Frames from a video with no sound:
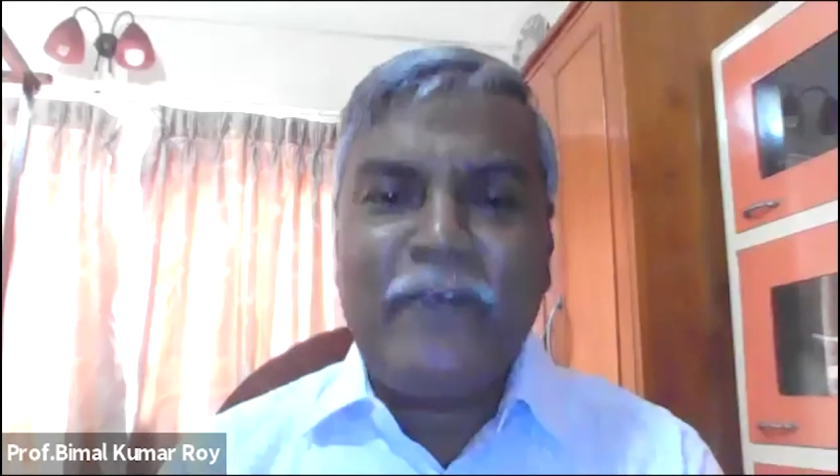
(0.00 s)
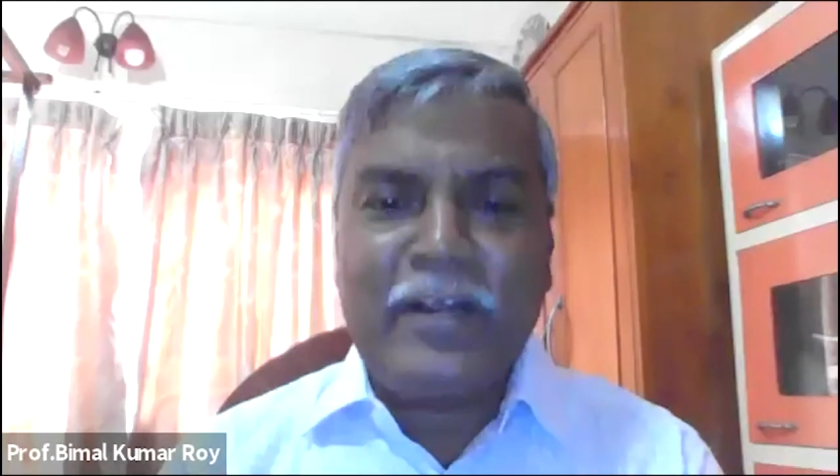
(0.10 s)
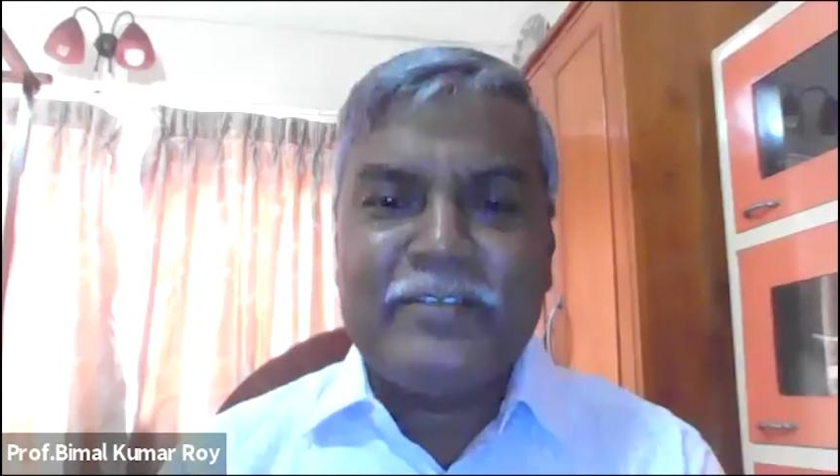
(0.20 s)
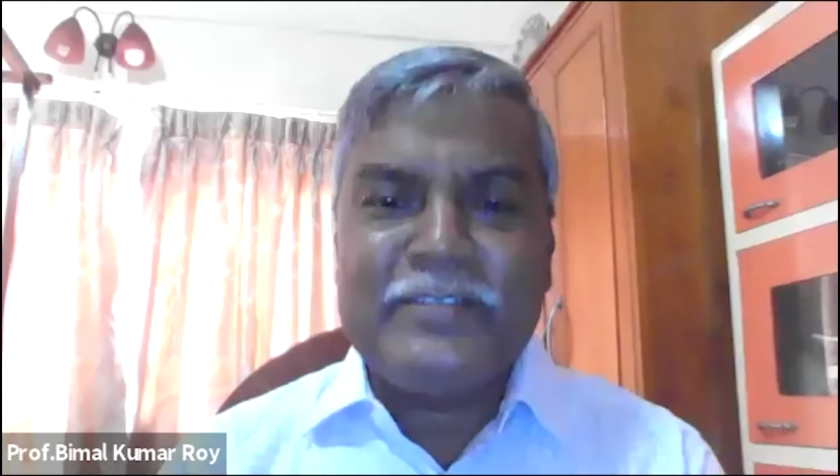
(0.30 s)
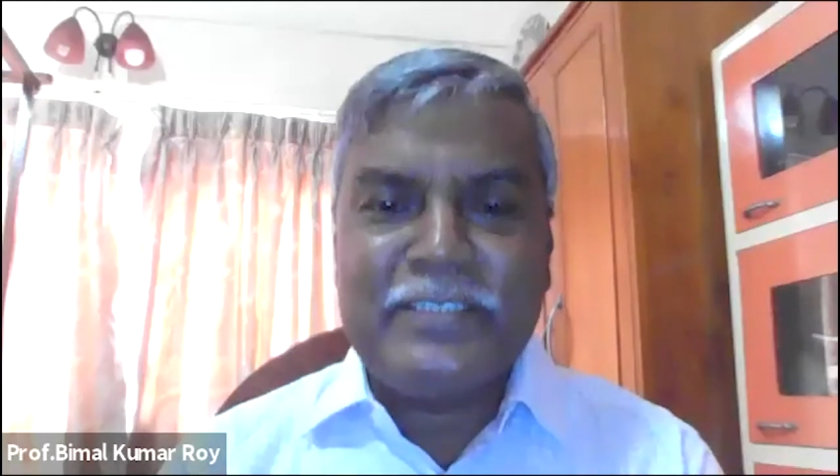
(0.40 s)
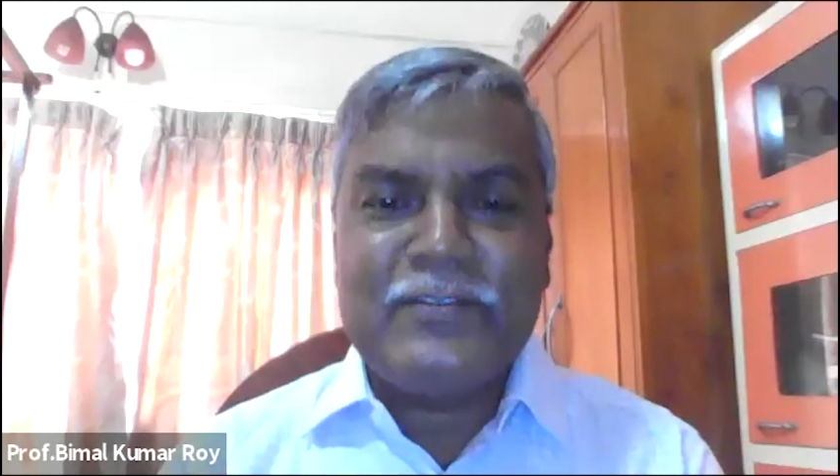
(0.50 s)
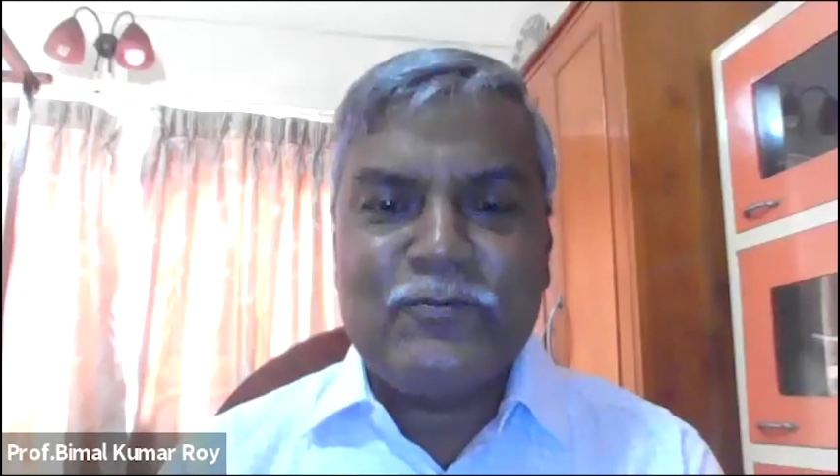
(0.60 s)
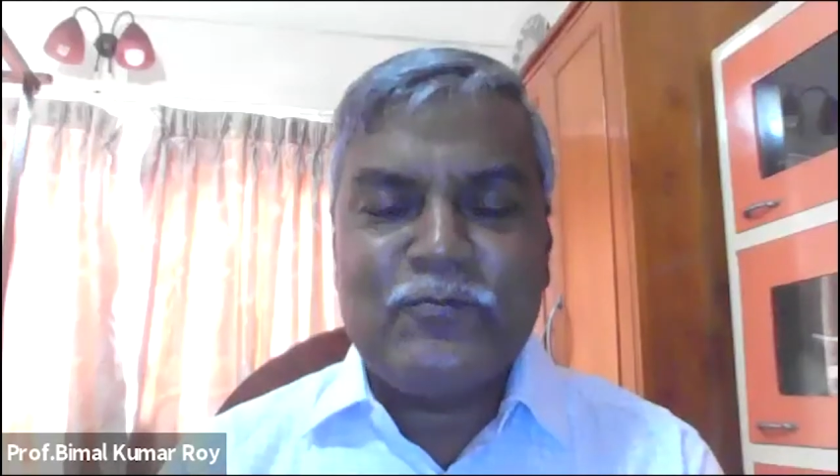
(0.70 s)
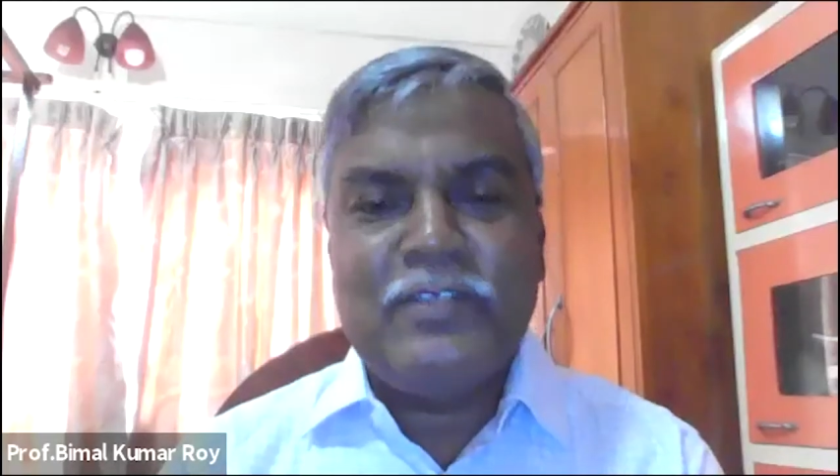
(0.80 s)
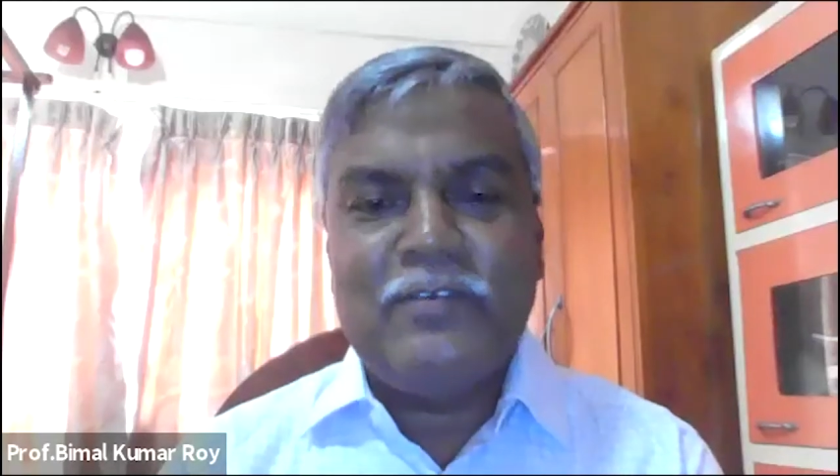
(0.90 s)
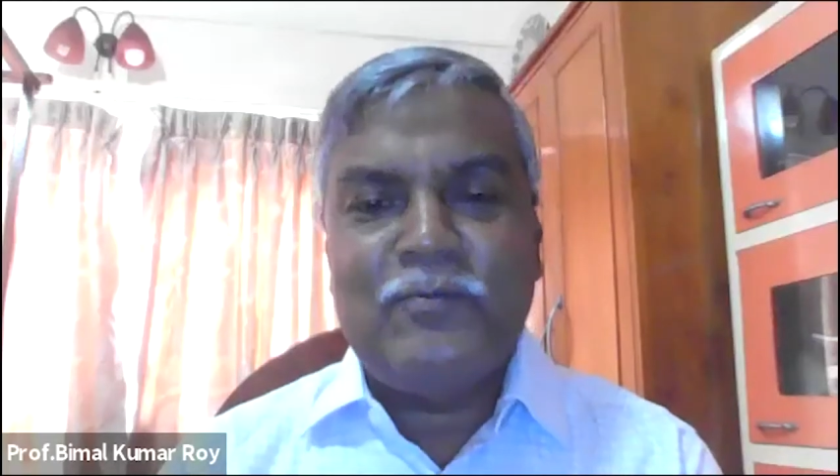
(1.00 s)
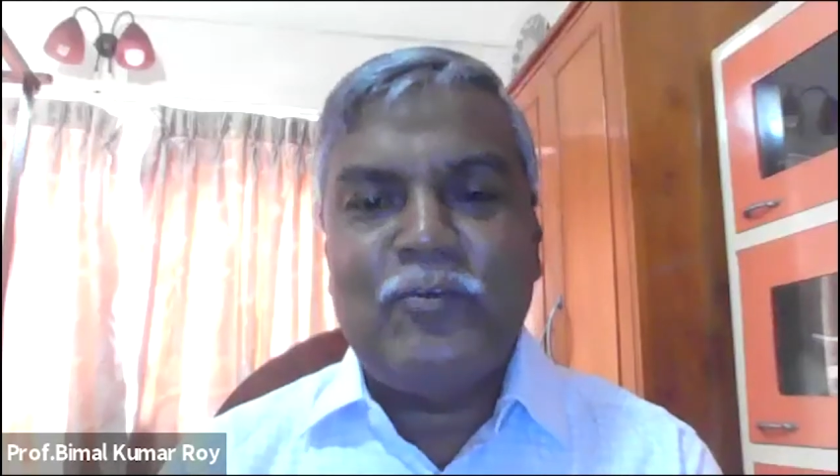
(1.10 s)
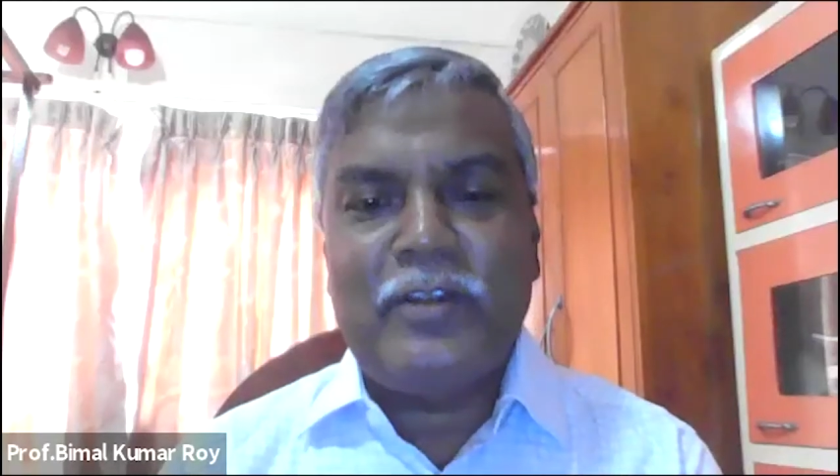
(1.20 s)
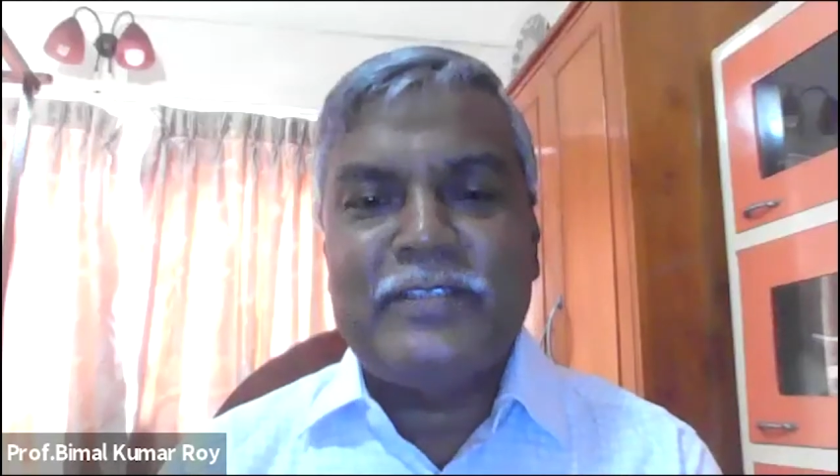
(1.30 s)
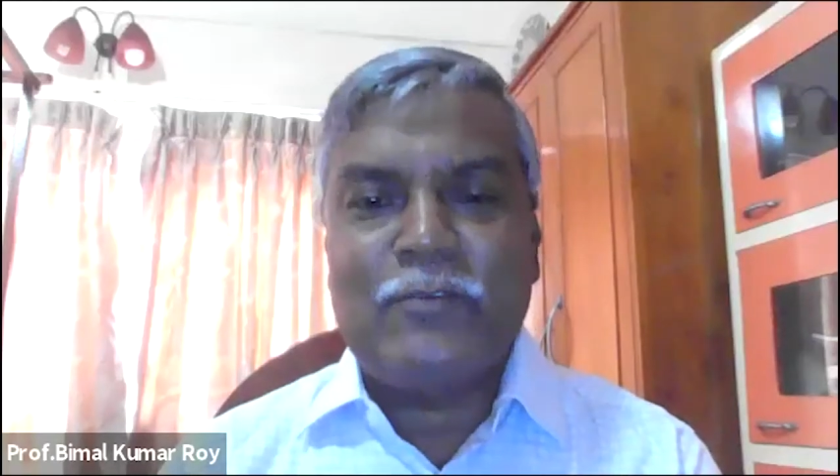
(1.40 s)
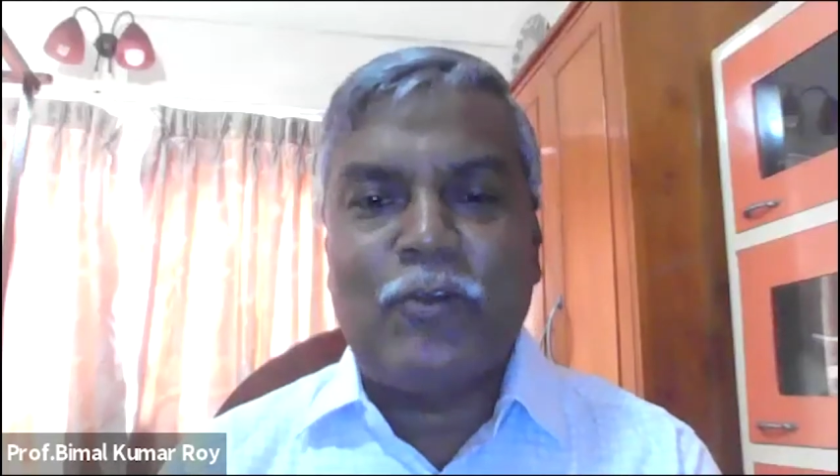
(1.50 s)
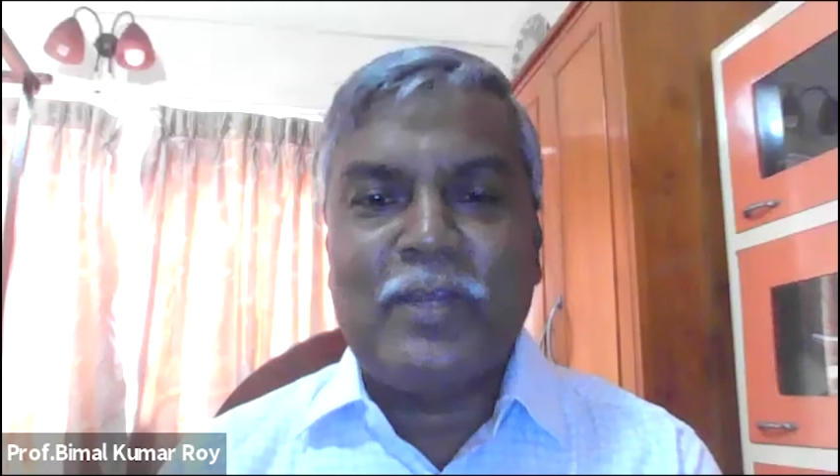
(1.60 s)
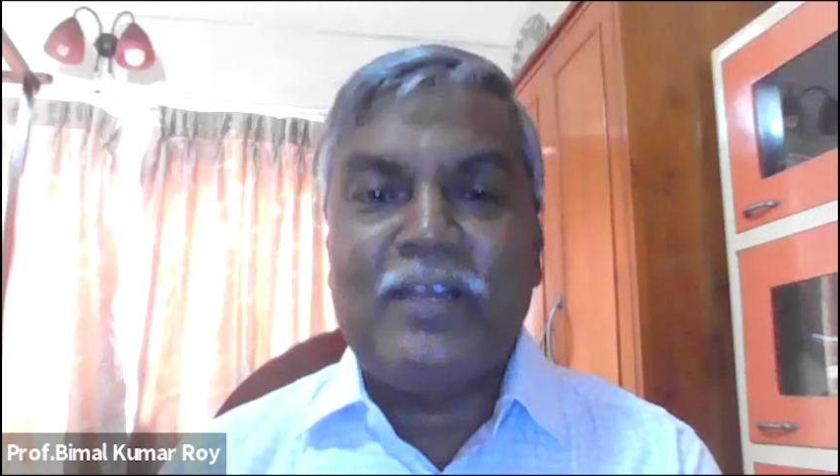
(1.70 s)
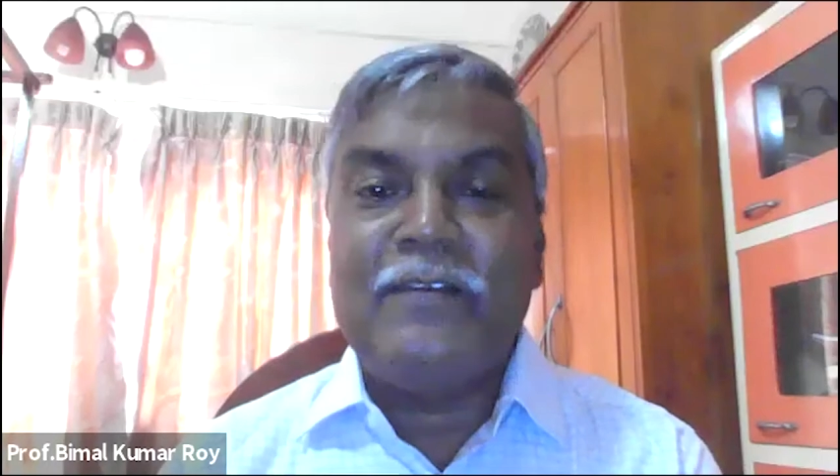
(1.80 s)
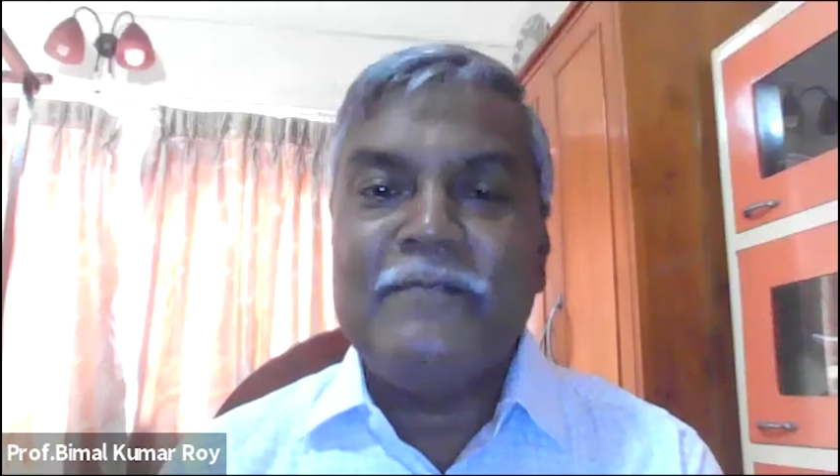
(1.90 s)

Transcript: of August, things would be more or less normal.